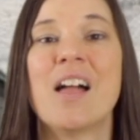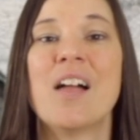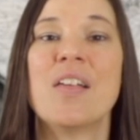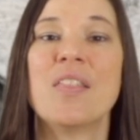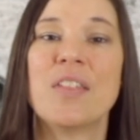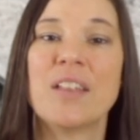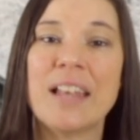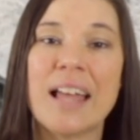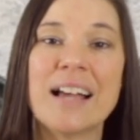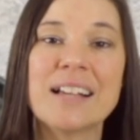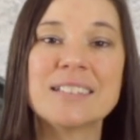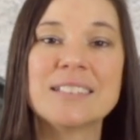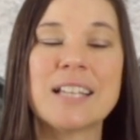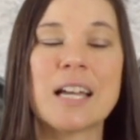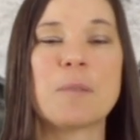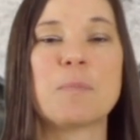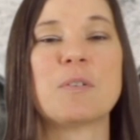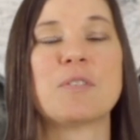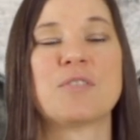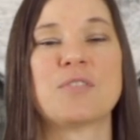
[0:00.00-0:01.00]
The last
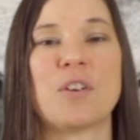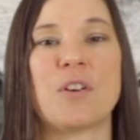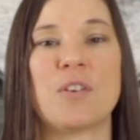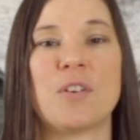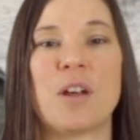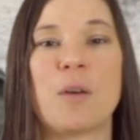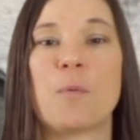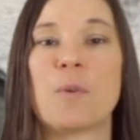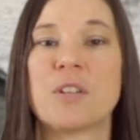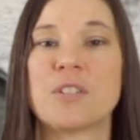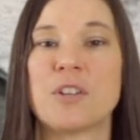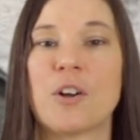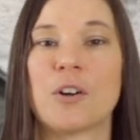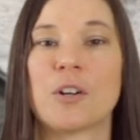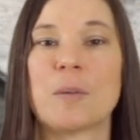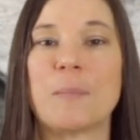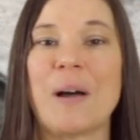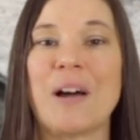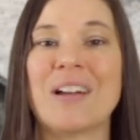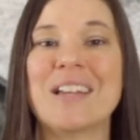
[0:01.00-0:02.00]
type of salt I want to talk
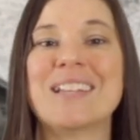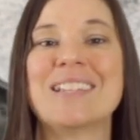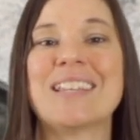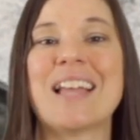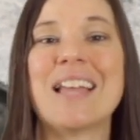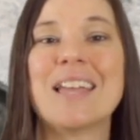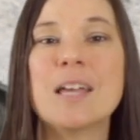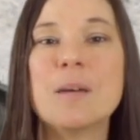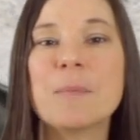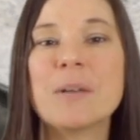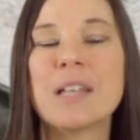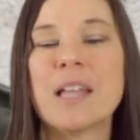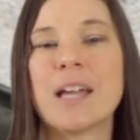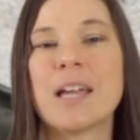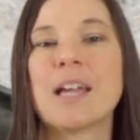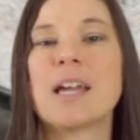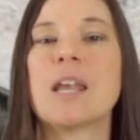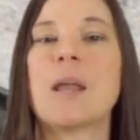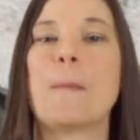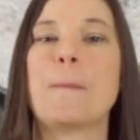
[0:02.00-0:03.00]
about is
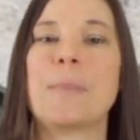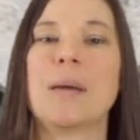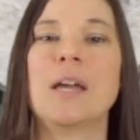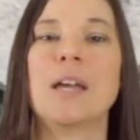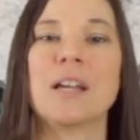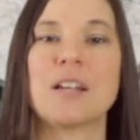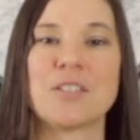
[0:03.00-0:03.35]
Himalayan pink